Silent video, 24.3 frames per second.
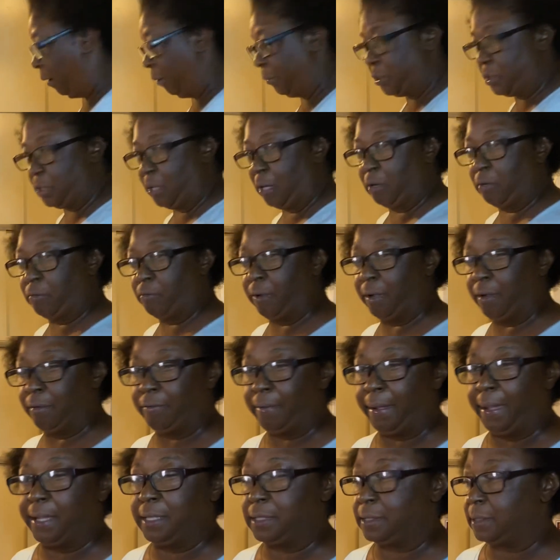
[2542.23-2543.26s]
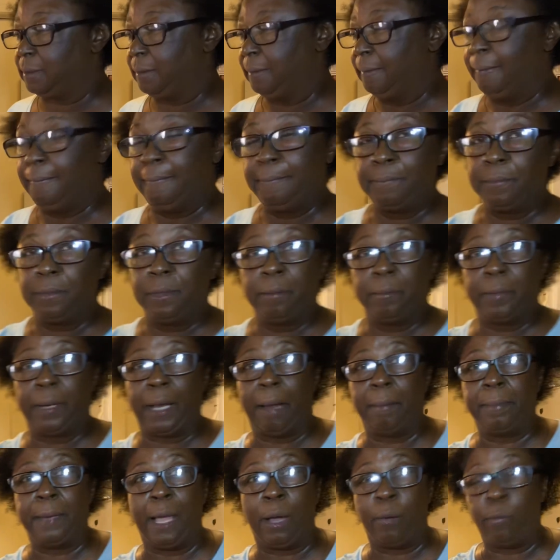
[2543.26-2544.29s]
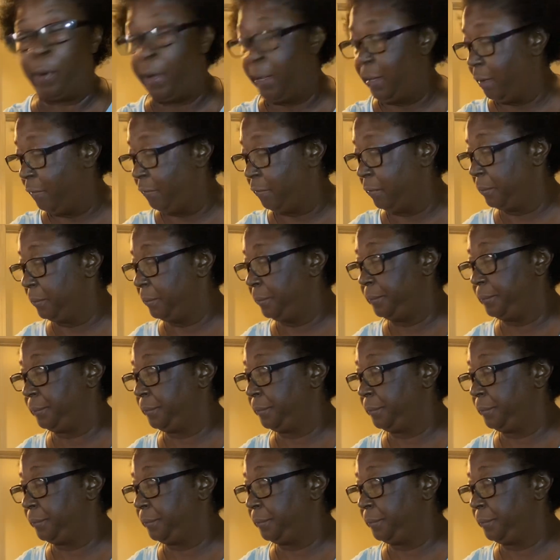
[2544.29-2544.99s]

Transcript: short grain rice. But I'm not one of them.